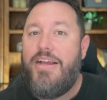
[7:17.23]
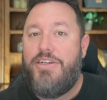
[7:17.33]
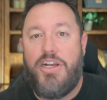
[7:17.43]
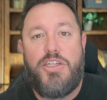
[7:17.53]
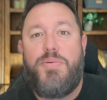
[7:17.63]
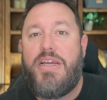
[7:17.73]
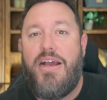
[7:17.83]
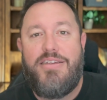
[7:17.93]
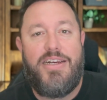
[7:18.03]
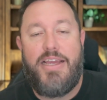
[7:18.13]
Just
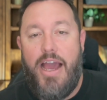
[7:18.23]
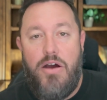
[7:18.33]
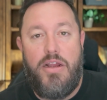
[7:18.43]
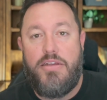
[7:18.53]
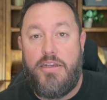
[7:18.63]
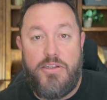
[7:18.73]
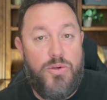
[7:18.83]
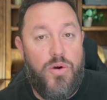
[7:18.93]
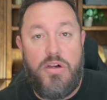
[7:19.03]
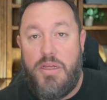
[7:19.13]
because an account has
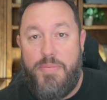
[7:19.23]
historically